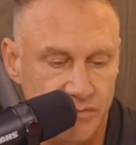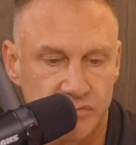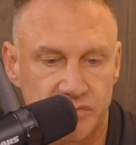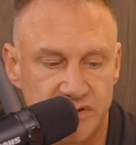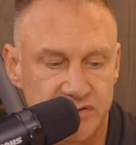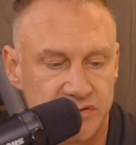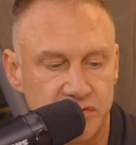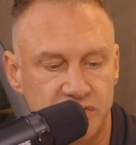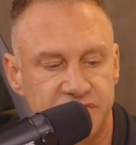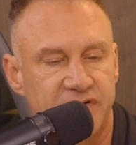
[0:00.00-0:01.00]
We
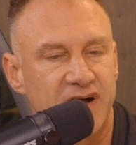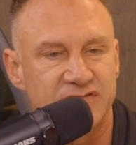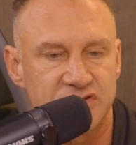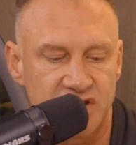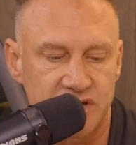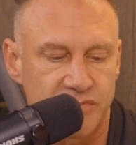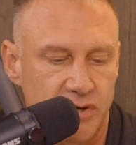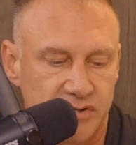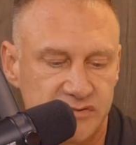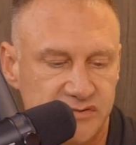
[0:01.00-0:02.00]
do 5 genetic
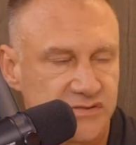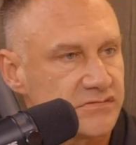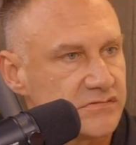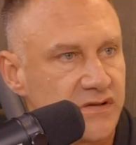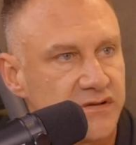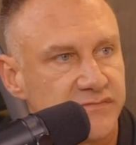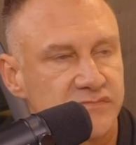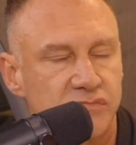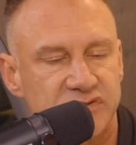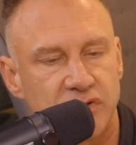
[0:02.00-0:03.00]
markers
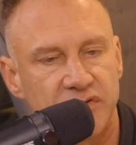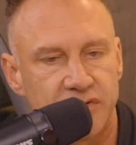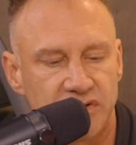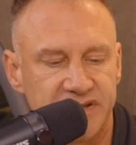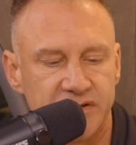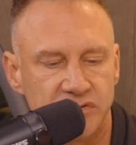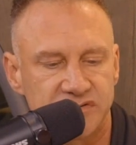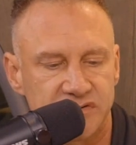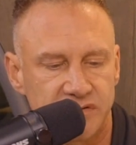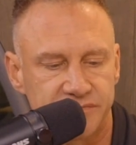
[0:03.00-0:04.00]
and what's called their
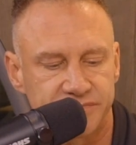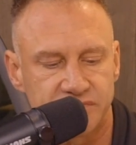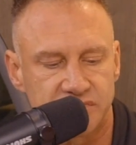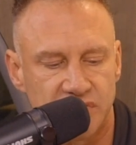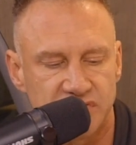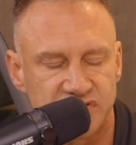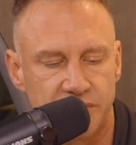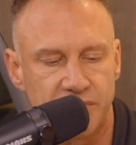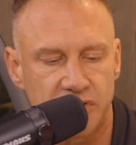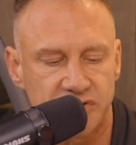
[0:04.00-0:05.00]
alleles, their
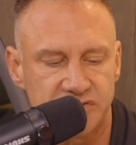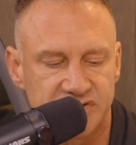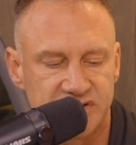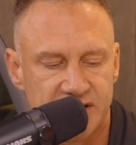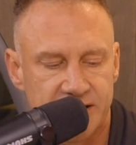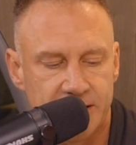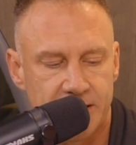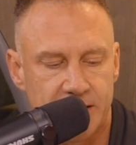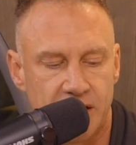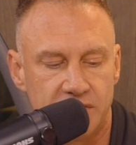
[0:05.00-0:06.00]
submarkers.
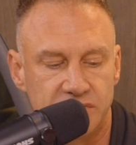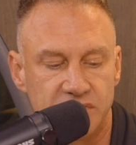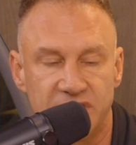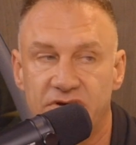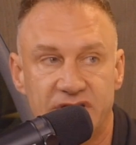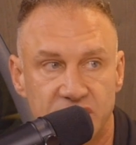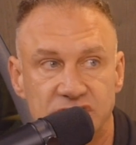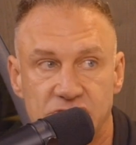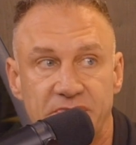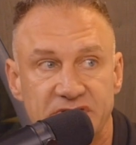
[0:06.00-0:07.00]
If we get
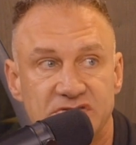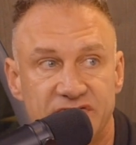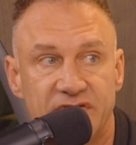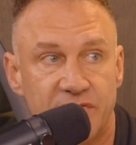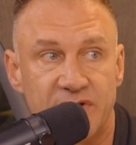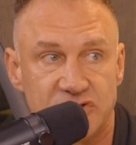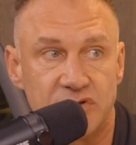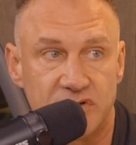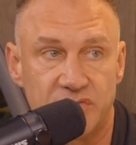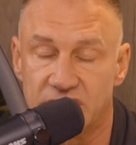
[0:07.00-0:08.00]
those 2 pieces of information
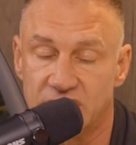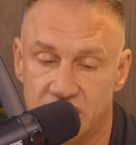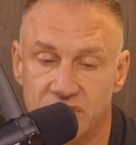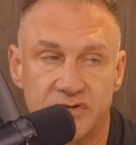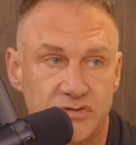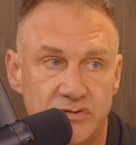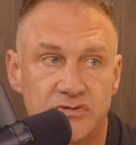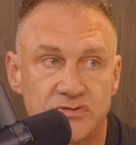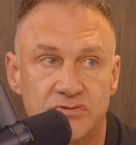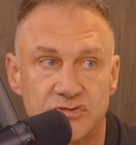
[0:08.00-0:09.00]
on you, we can literally turn you
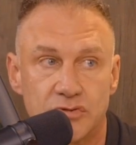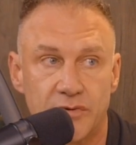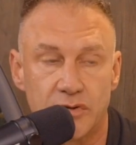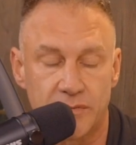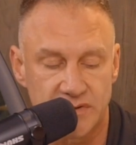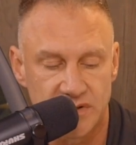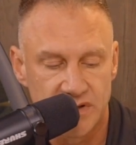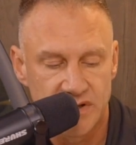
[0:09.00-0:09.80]
into a superhuman.